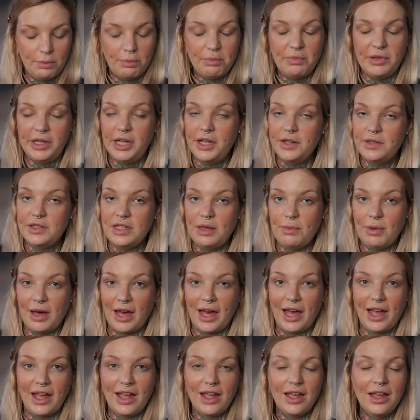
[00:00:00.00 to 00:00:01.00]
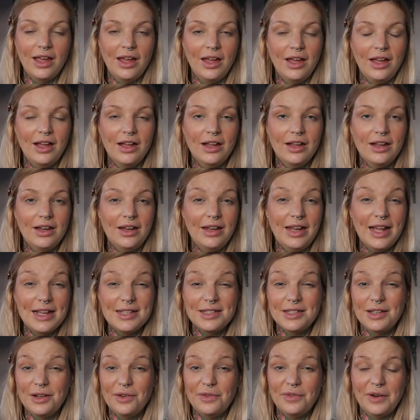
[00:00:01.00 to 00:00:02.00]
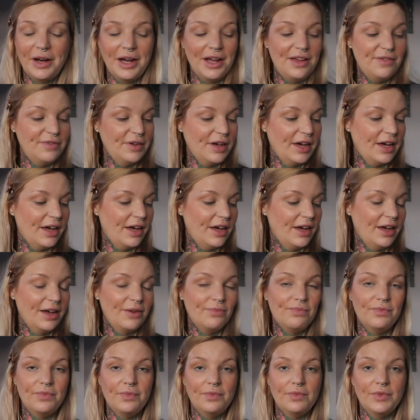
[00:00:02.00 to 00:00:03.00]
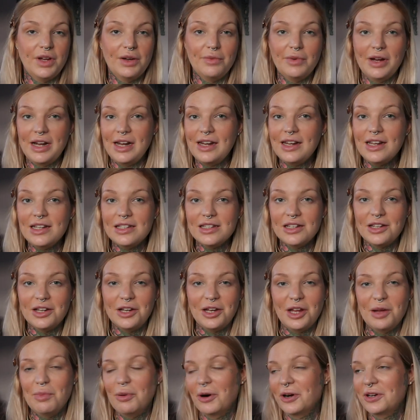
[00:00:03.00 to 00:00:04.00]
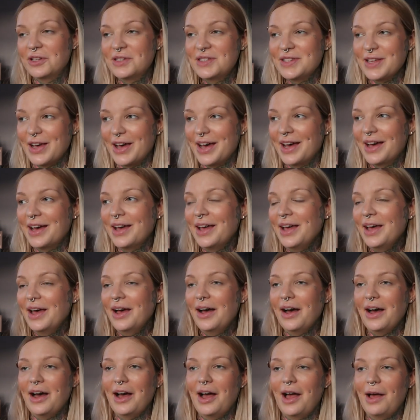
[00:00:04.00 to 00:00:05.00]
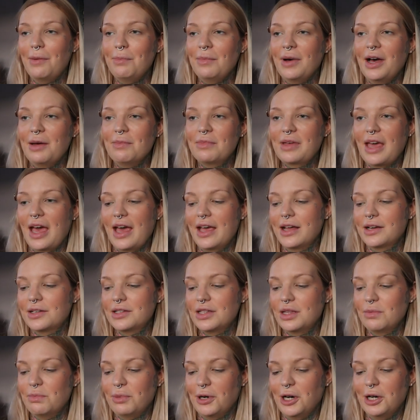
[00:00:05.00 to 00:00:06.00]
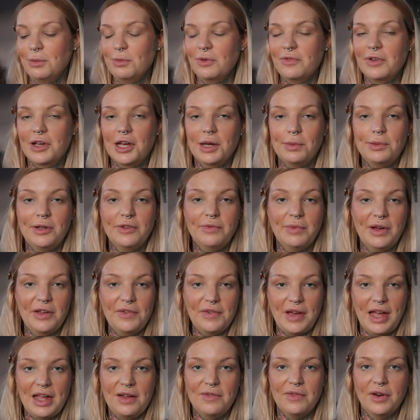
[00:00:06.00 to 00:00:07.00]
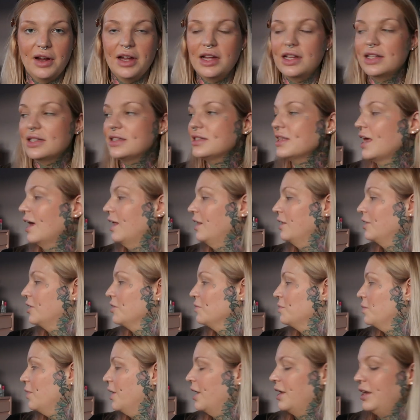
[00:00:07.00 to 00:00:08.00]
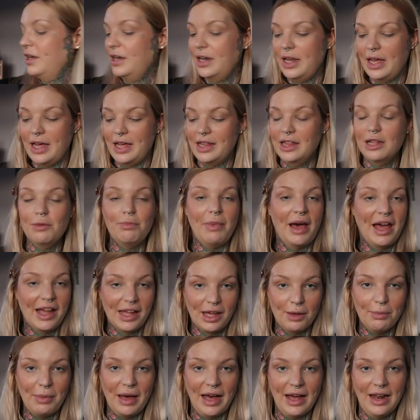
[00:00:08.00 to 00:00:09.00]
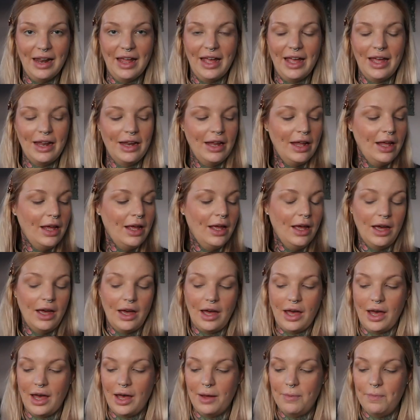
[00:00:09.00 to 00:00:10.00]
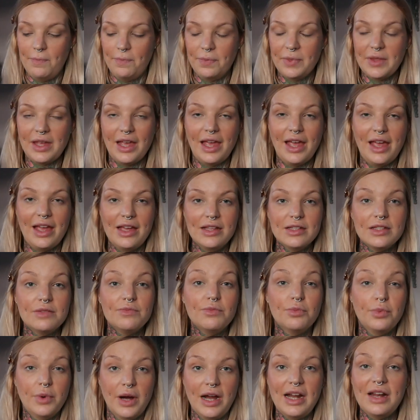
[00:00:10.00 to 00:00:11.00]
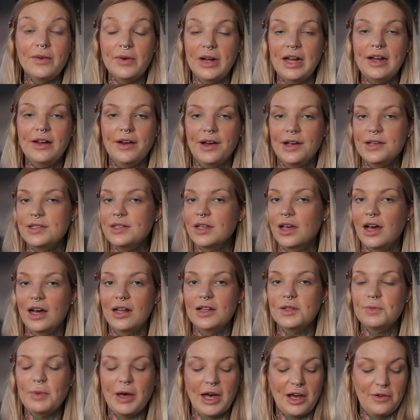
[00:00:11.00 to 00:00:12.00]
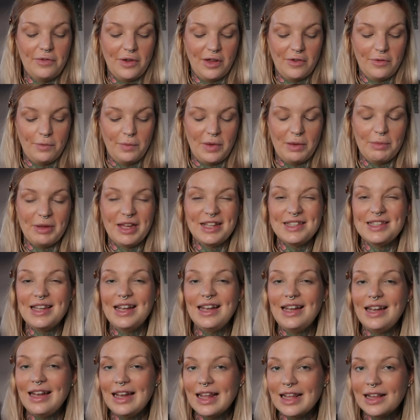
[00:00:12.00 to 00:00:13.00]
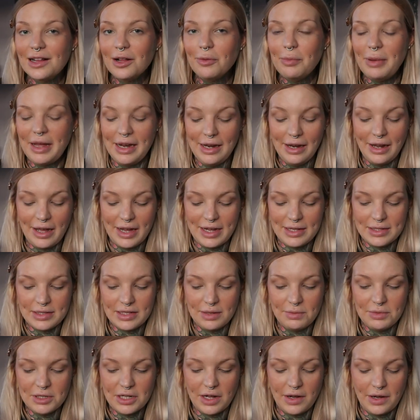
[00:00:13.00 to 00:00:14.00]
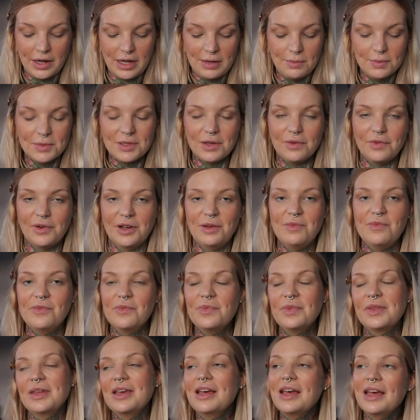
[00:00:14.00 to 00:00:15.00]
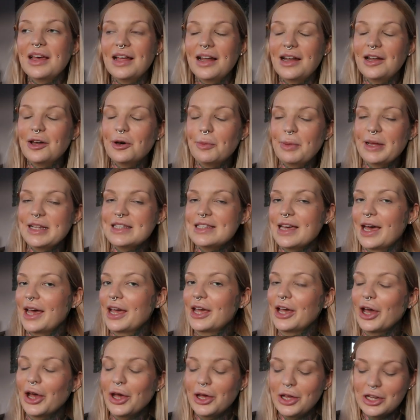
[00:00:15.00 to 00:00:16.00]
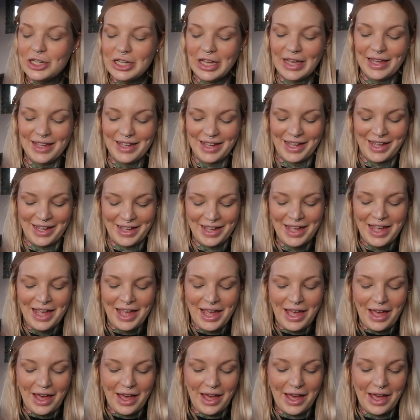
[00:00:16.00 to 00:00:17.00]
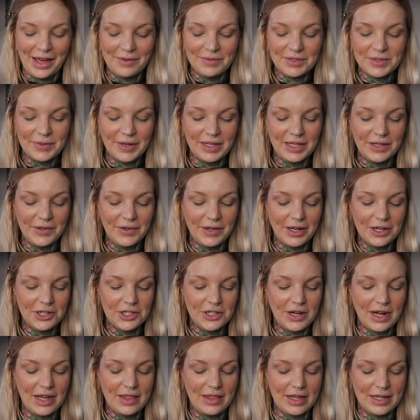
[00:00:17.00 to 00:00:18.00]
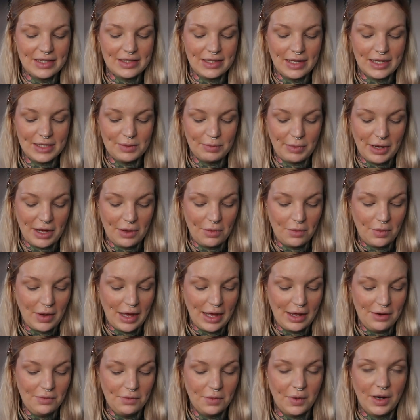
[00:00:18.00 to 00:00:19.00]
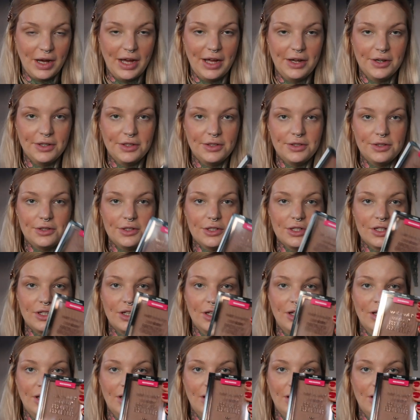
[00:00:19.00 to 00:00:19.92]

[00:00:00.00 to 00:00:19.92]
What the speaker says: Beauty Bay, less than a £5. I really needed a new bronzer. I'm getting to the bottom of a couple of my favourites, and the one in the Becca palette, it's really nice. The colour's perfect for me, but it's a little bit light sometimes if I'm a little bit tangoed. So I thought I'd try this. It's by Wet n Wild,